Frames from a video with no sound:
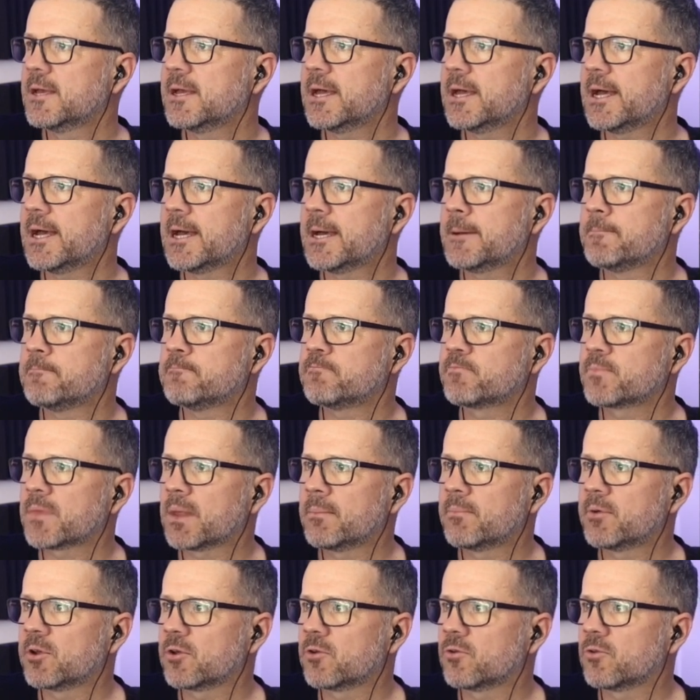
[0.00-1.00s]

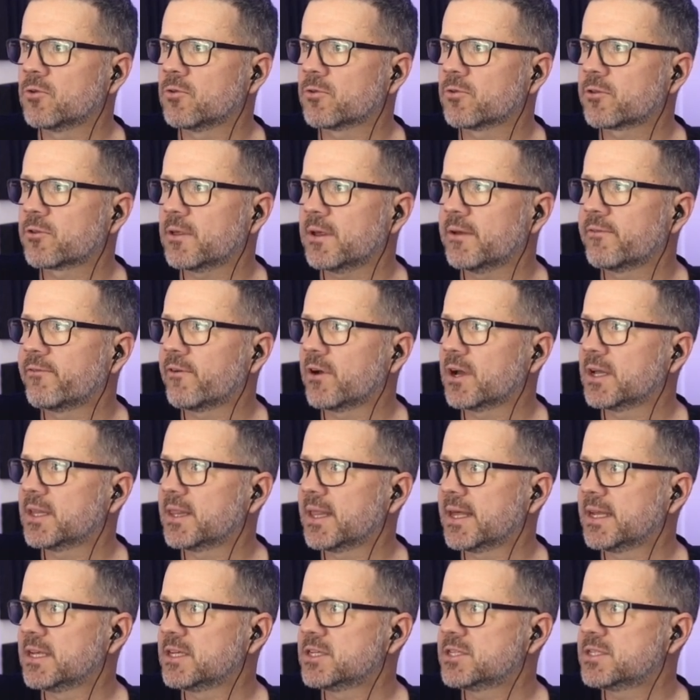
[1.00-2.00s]
But of course, if I
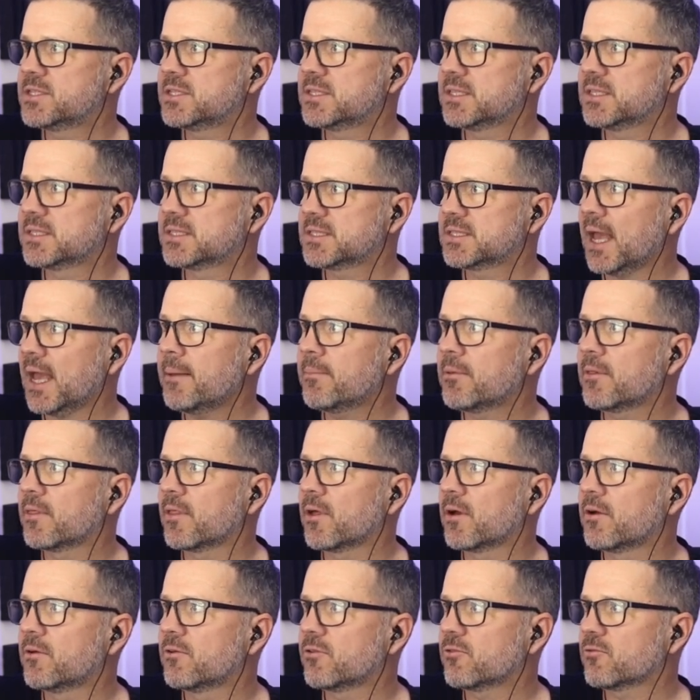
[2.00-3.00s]
then disable
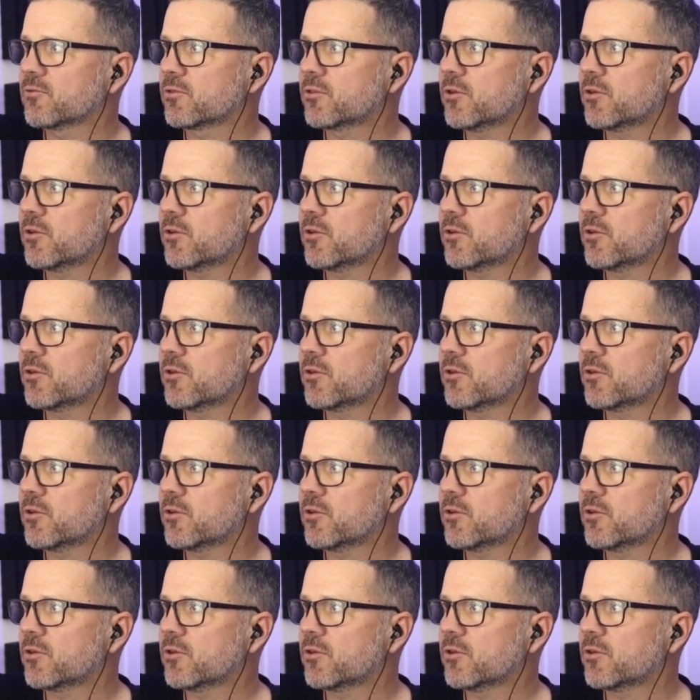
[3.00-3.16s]
those or